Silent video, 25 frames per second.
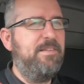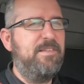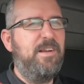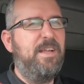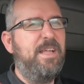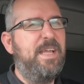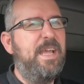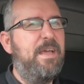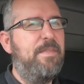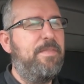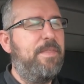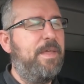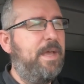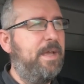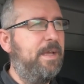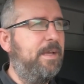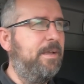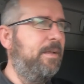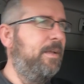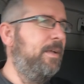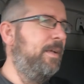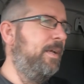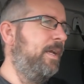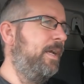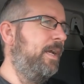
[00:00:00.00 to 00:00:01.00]
until I get there.
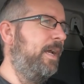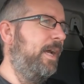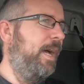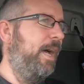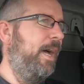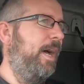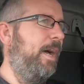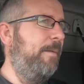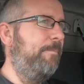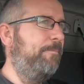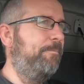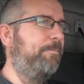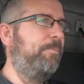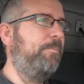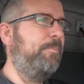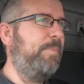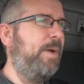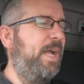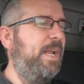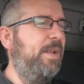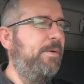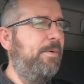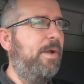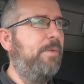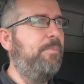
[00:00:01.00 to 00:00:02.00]
But
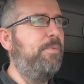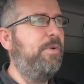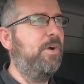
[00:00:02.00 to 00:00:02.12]
anyway,